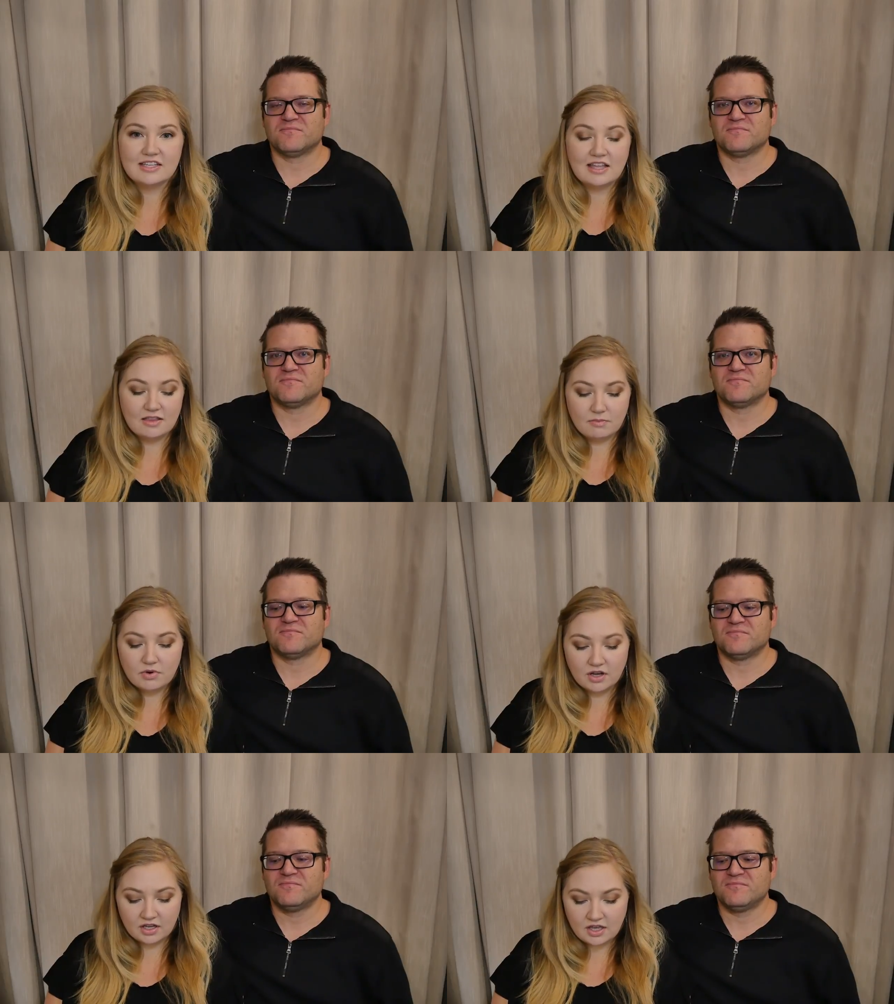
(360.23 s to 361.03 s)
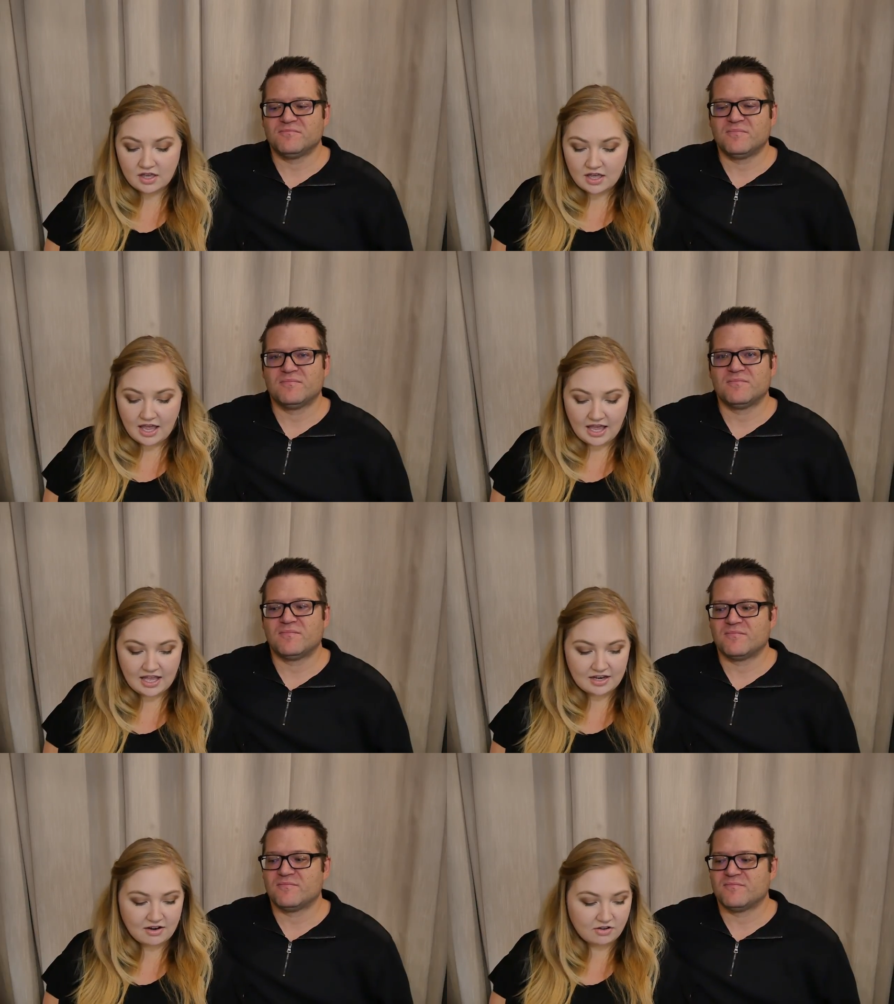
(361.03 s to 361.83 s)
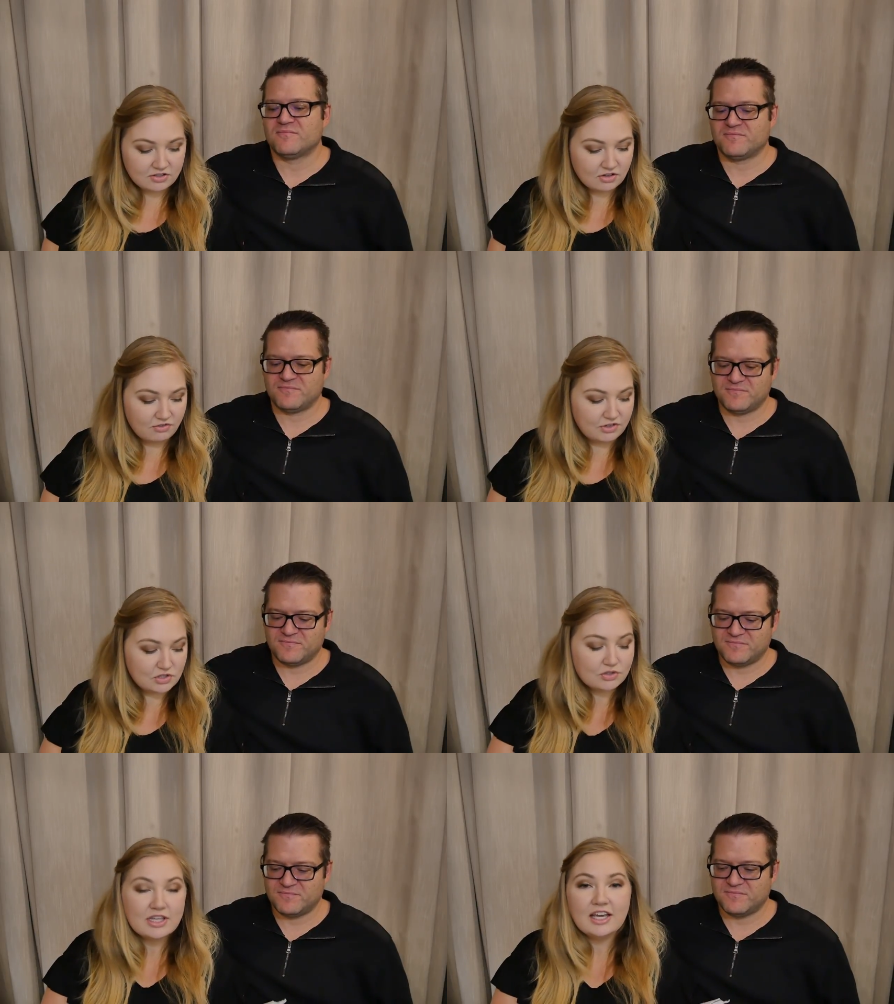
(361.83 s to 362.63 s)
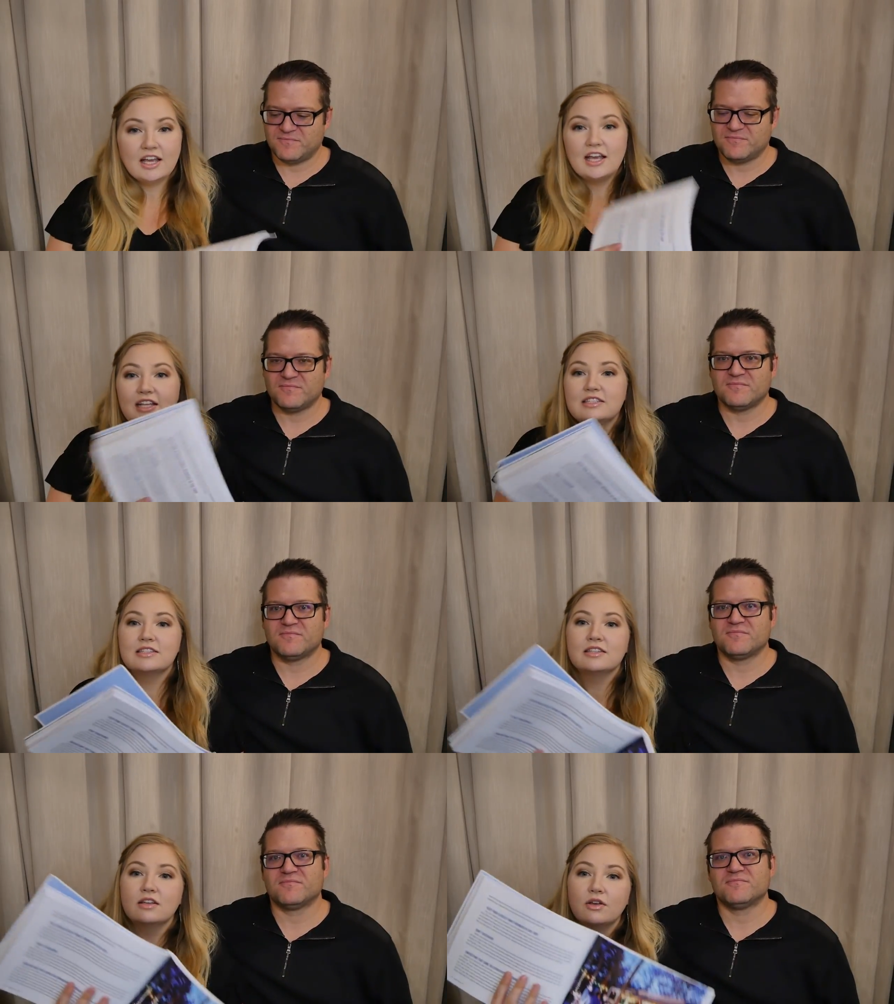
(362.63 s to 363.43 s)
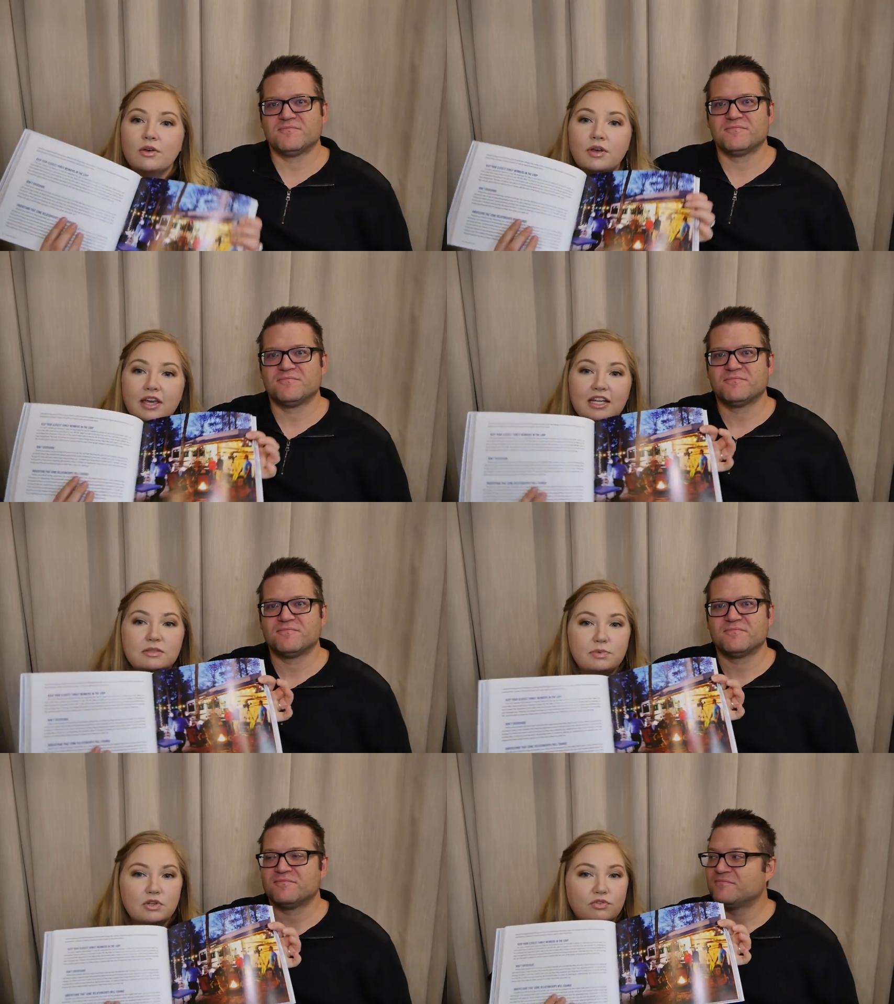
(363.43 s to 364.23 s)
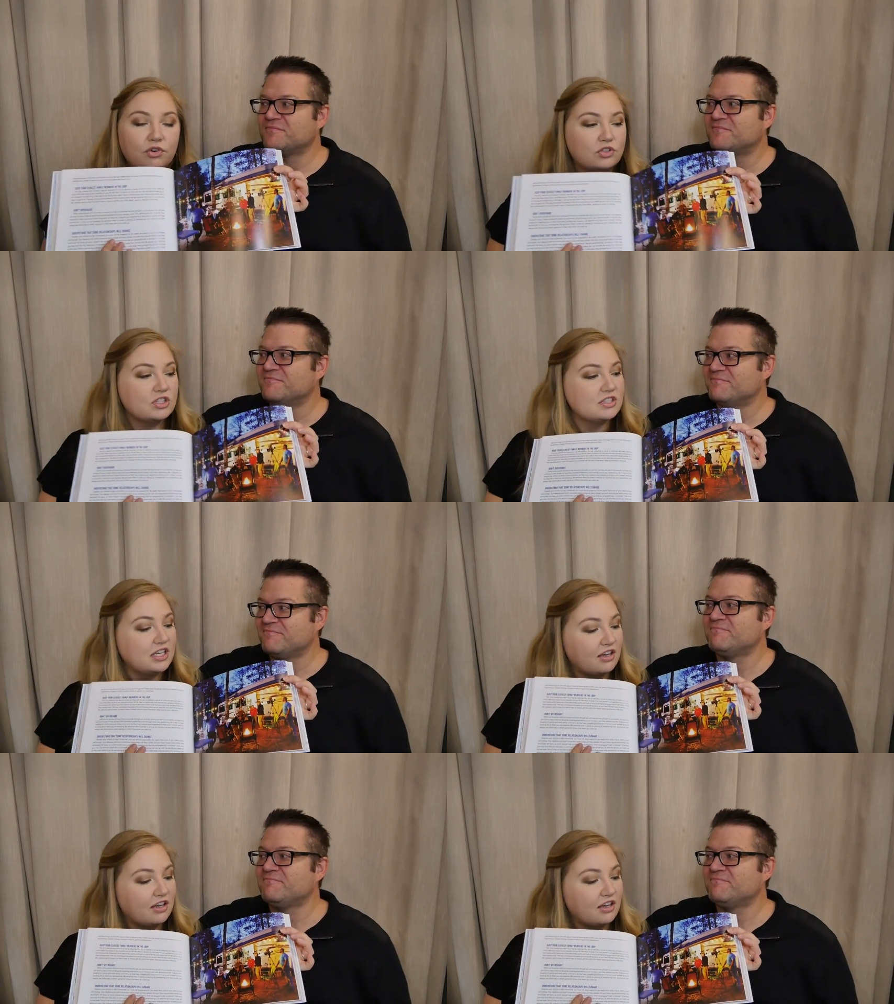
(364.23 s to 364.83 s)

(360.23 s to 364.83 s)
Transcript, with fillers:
Speaker 1: in the book. And also visually, it's it's beautiful just to mm -hmm.